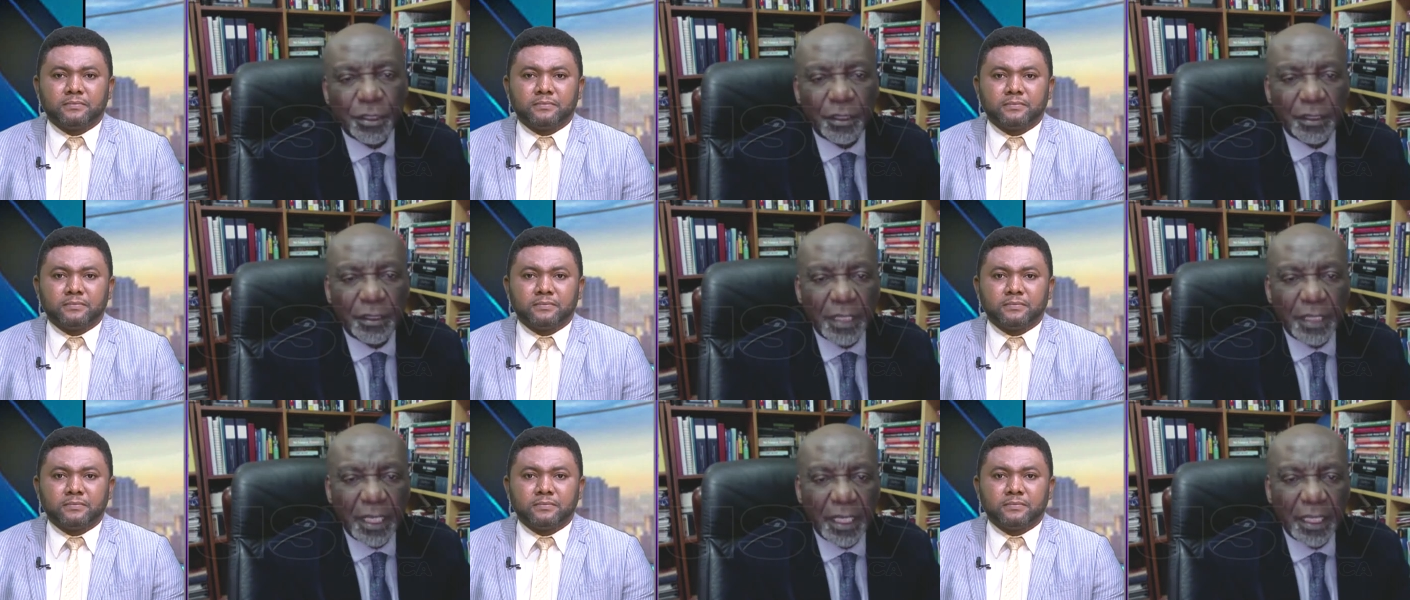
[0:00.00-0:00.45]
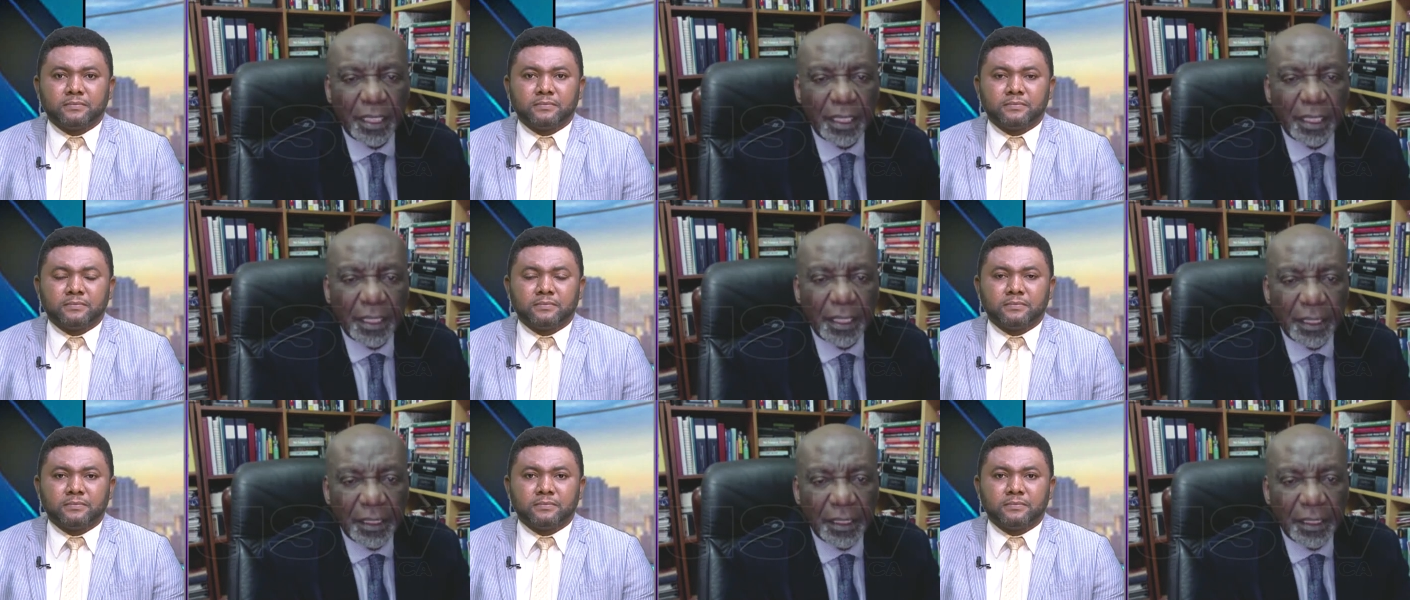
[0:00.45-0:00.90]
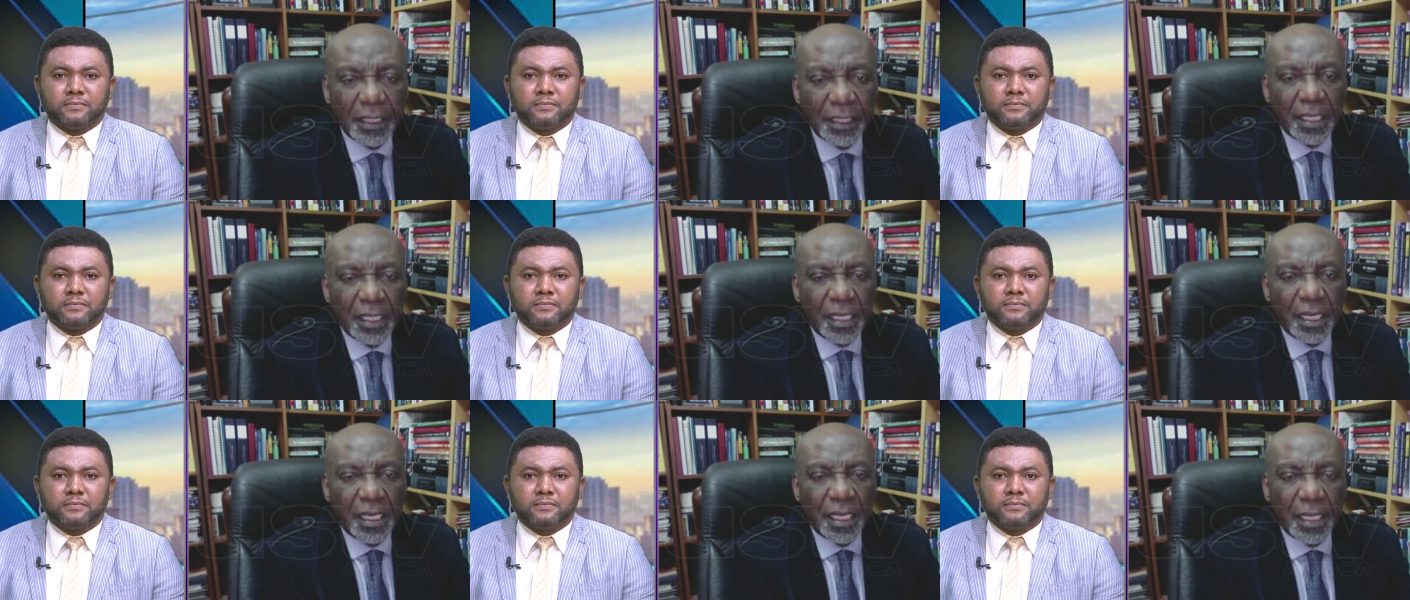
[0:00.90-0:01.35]

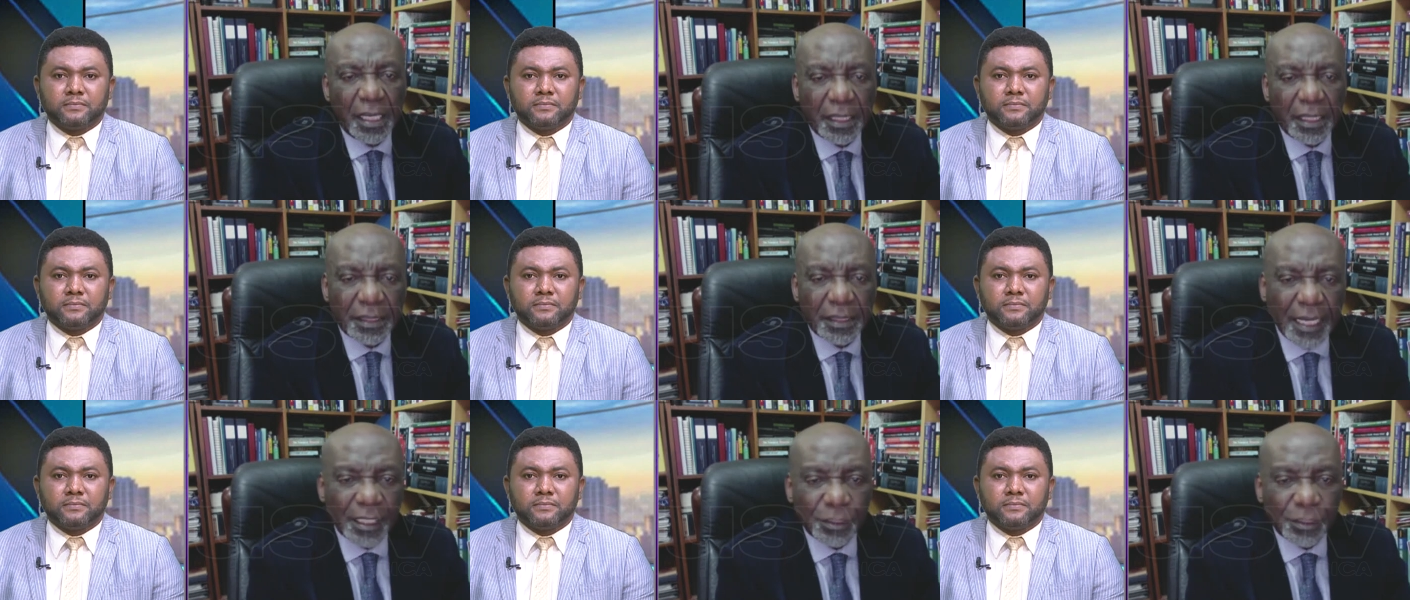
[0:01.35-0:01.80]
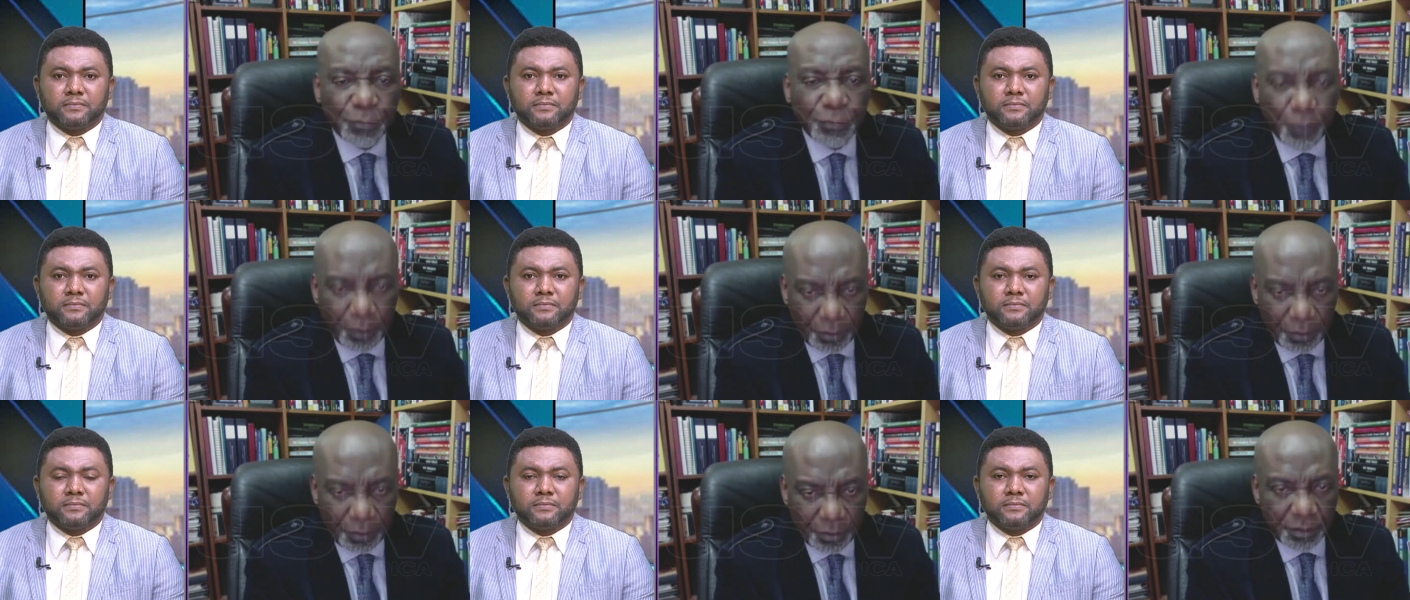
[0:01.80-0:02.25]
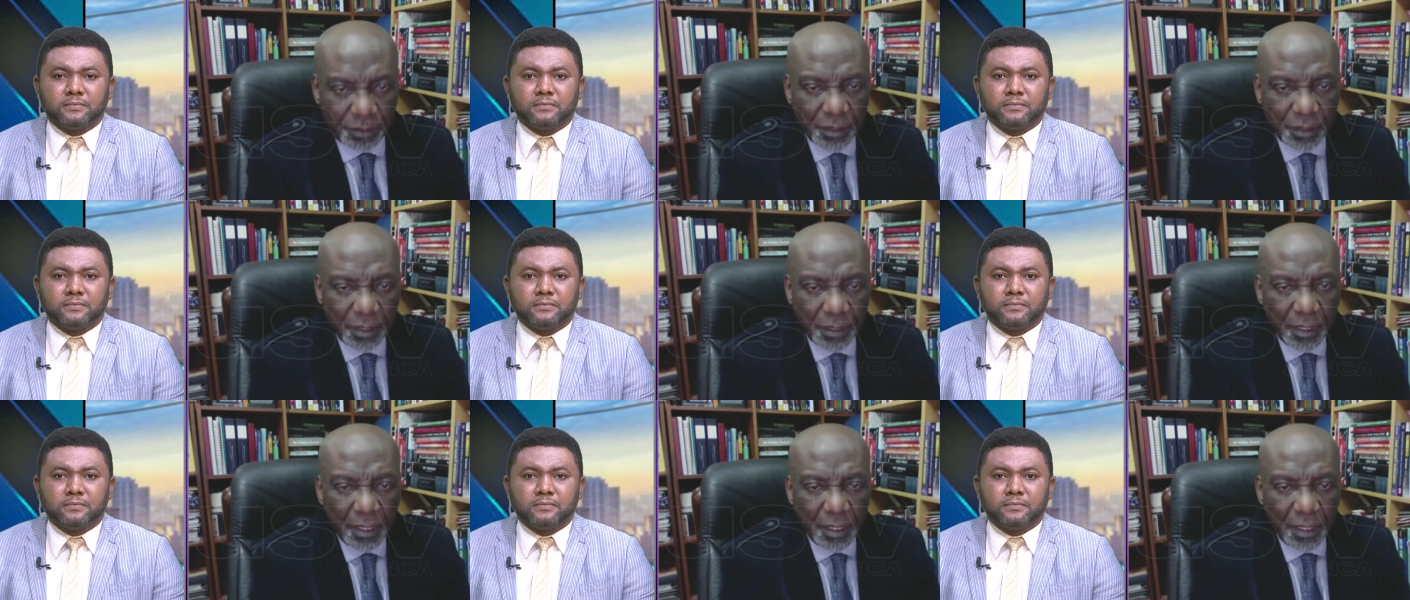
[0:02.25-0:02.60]
Speaker 1: uh, uh, Task Force